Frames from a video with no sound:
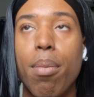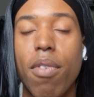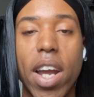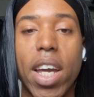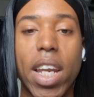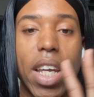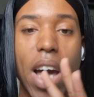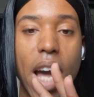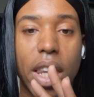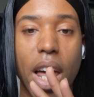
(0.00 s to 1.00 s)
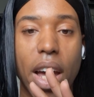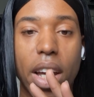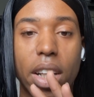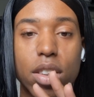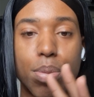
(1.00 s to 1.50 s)
providing any
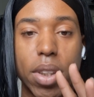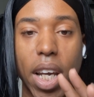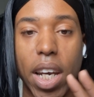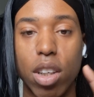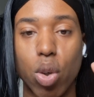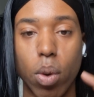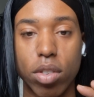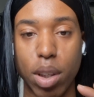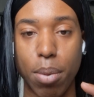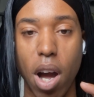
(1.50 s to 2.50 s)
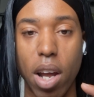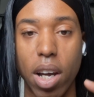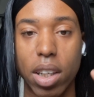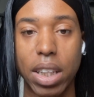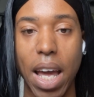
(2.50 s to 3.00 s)
guidelines pertaining towards the
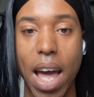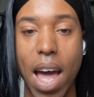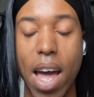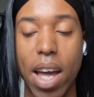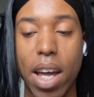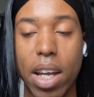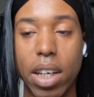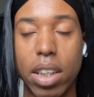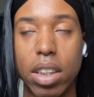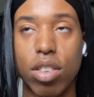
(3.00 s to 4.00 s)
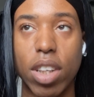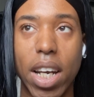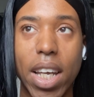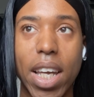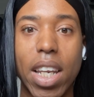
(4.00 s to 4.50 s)
product and
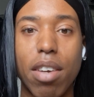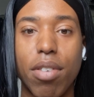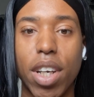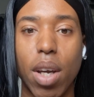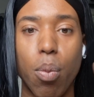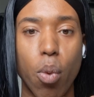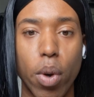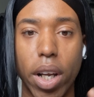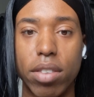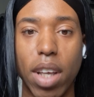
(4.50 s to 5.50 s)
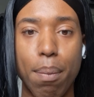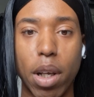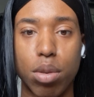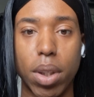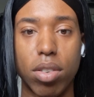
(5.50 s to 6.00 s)
setting any breaking warnings that
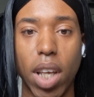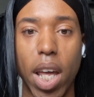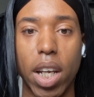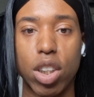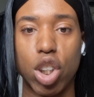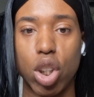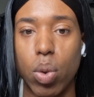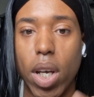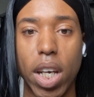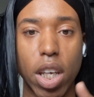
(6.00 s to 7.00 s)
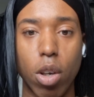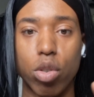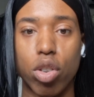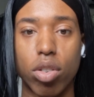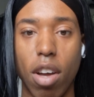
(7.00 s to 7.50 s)
must be stated to any
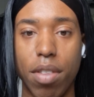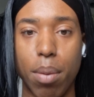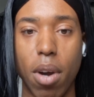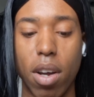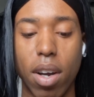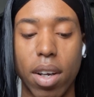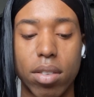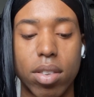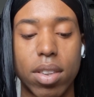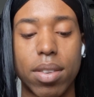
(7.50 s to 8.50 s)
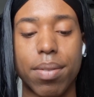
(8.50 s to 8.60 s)
users of the products.